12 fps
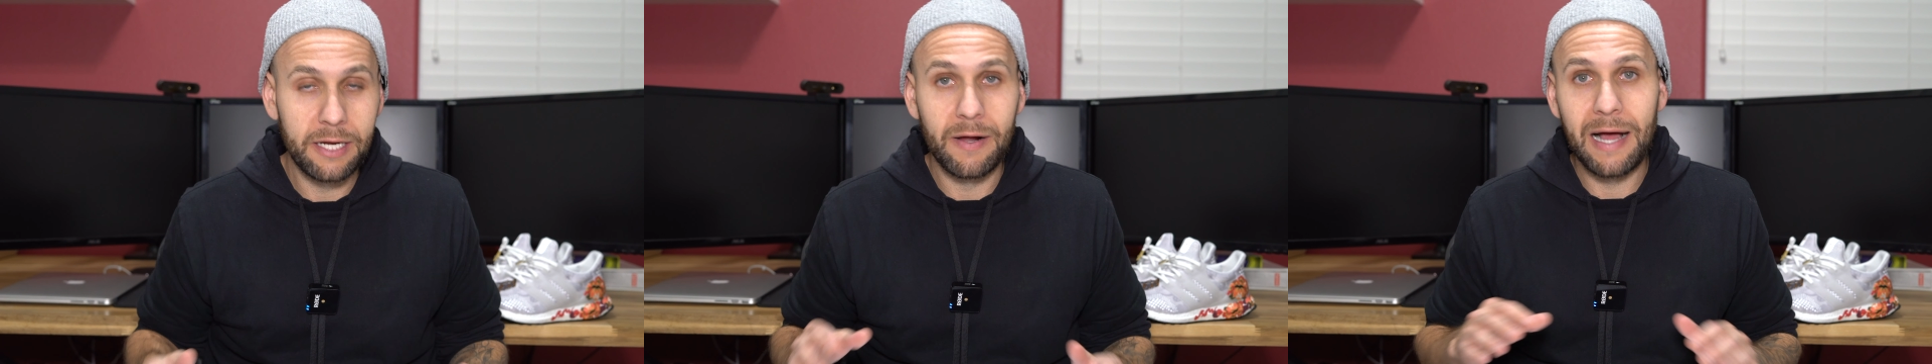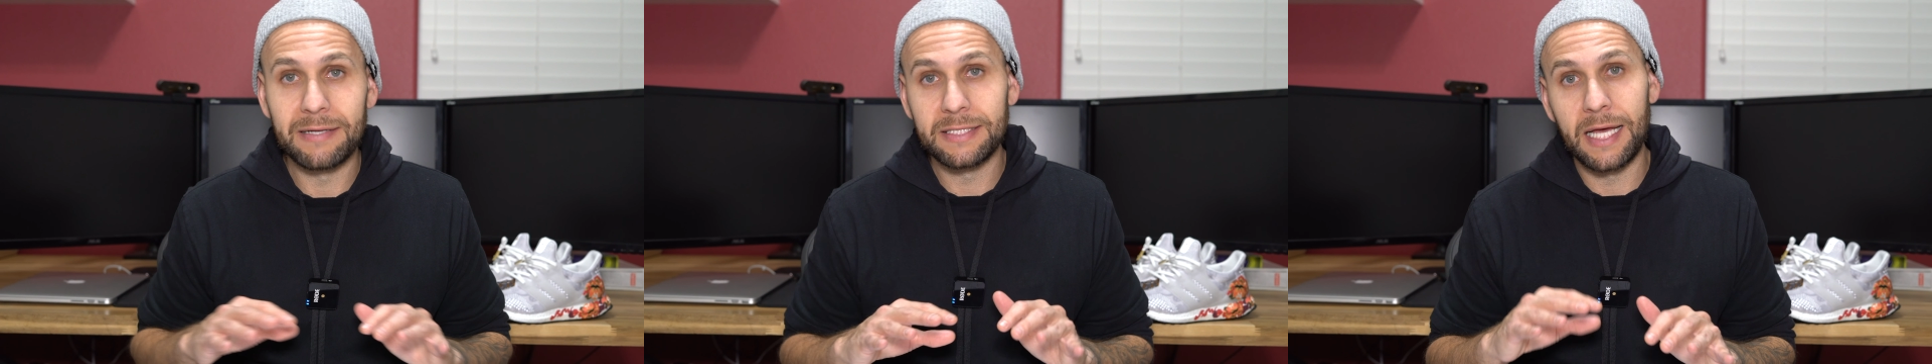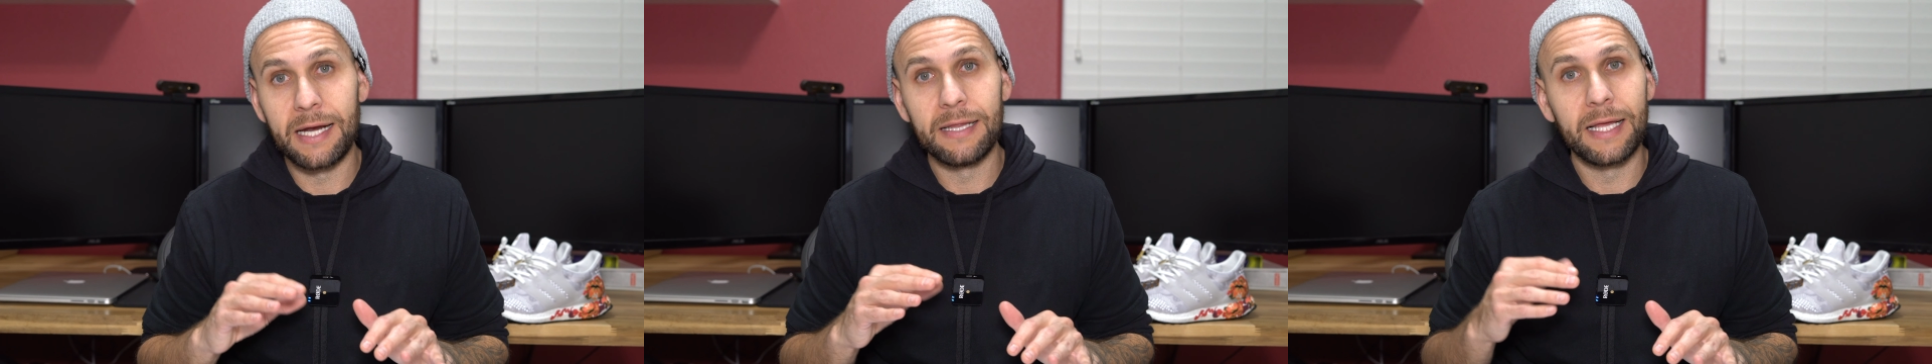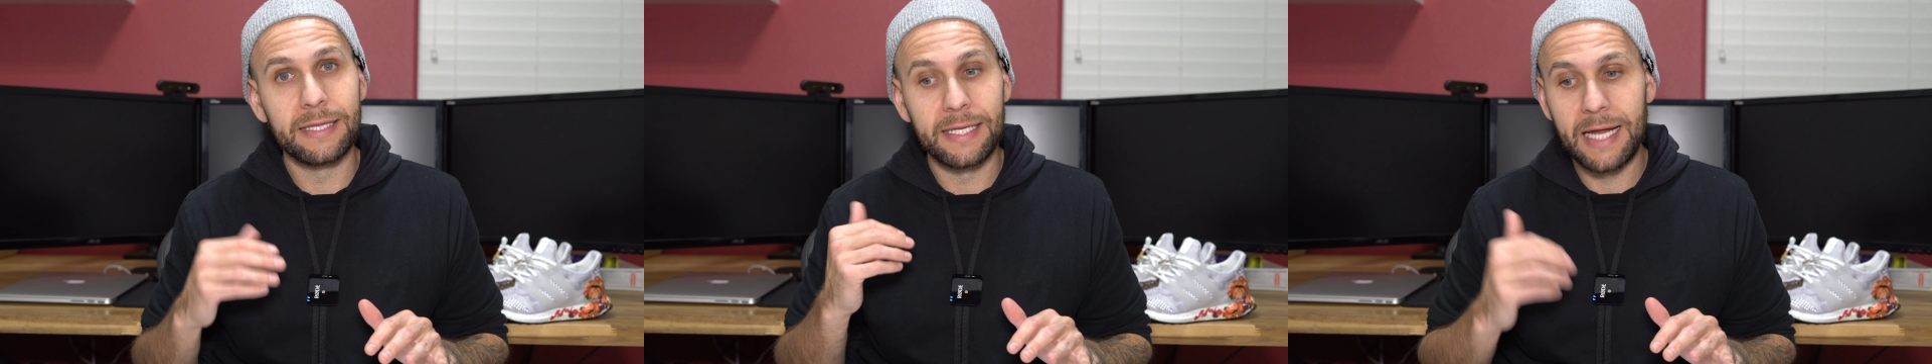you know, outside of
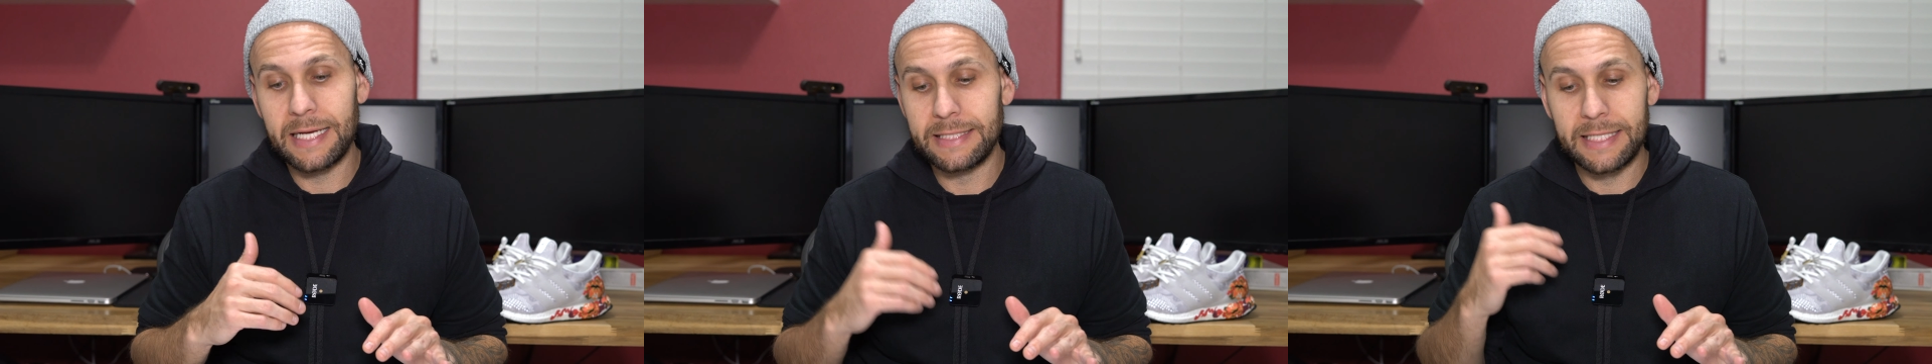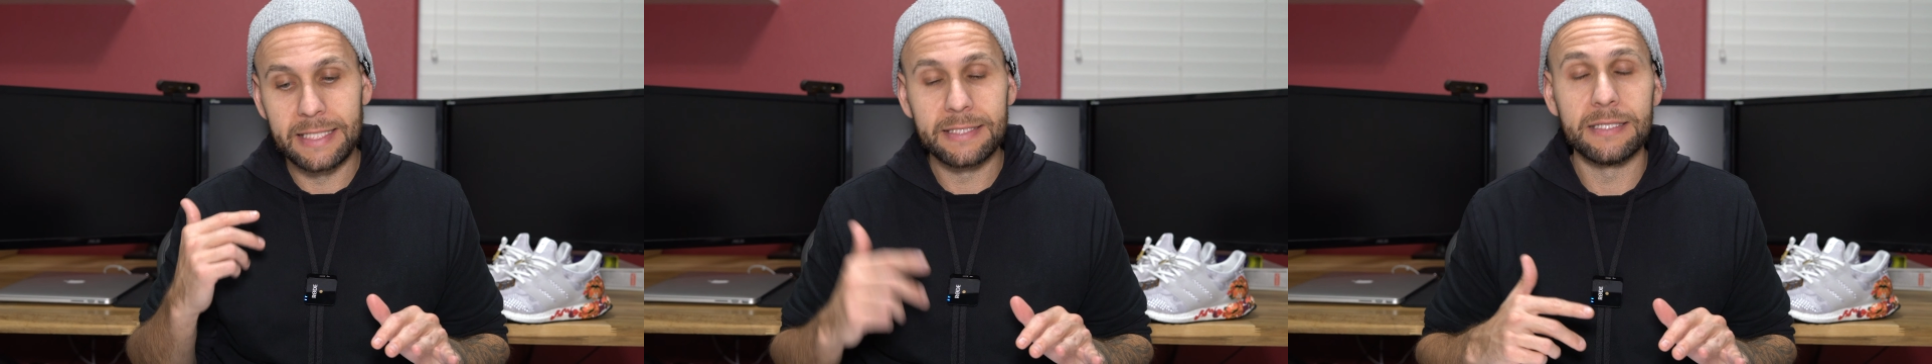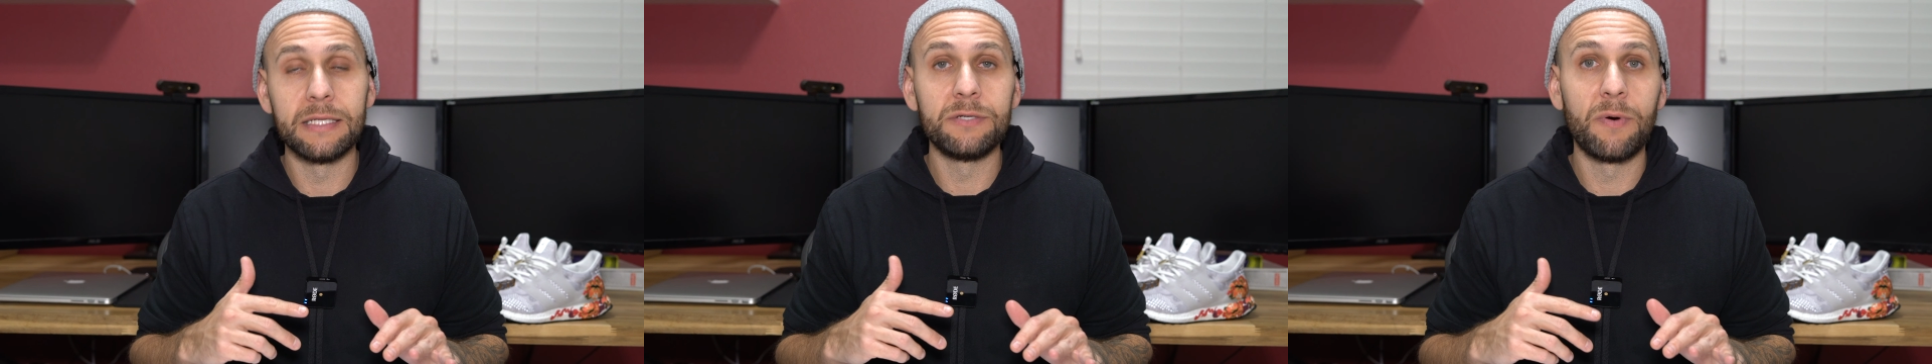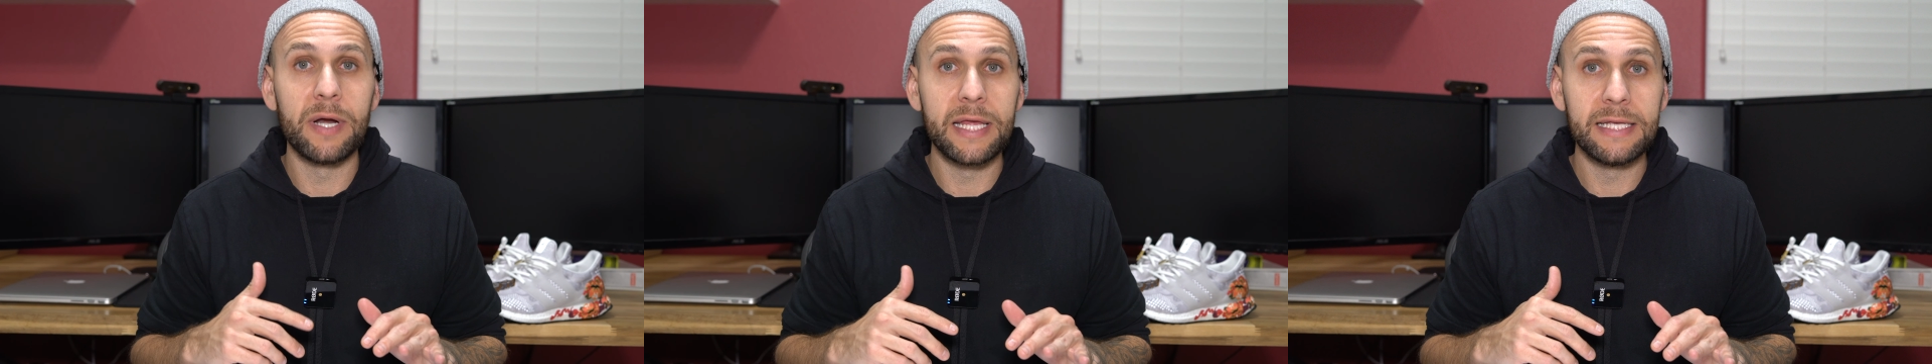like the 19s and the
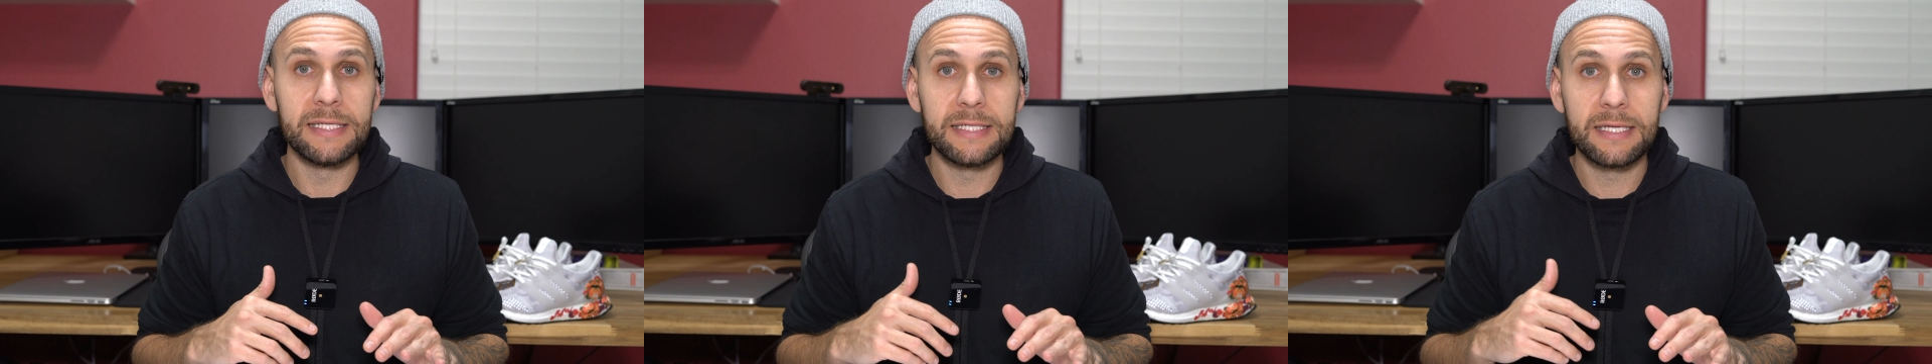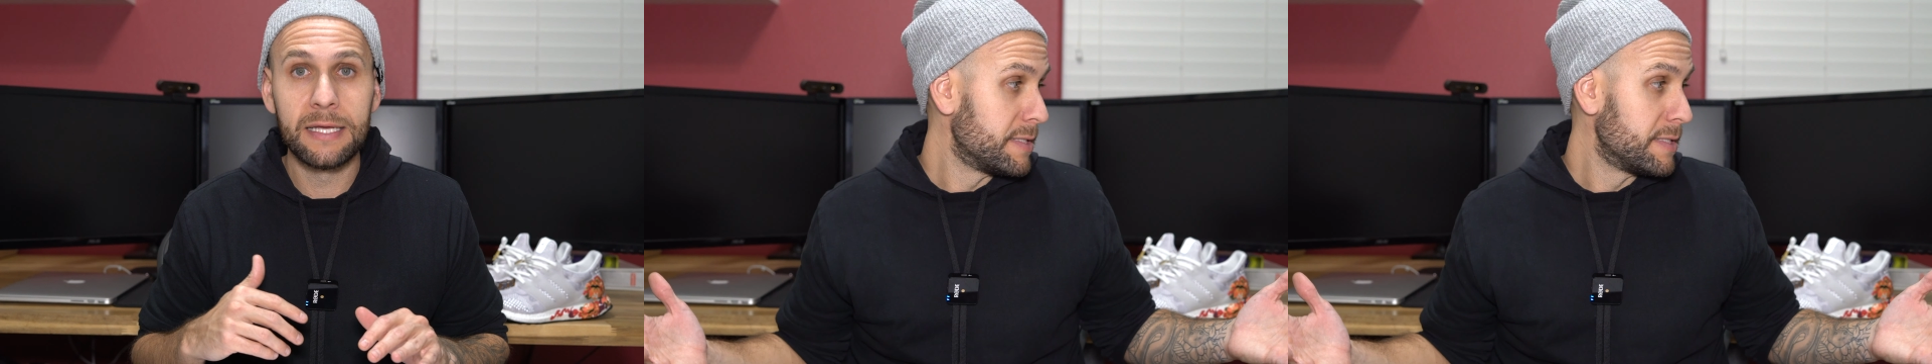20s.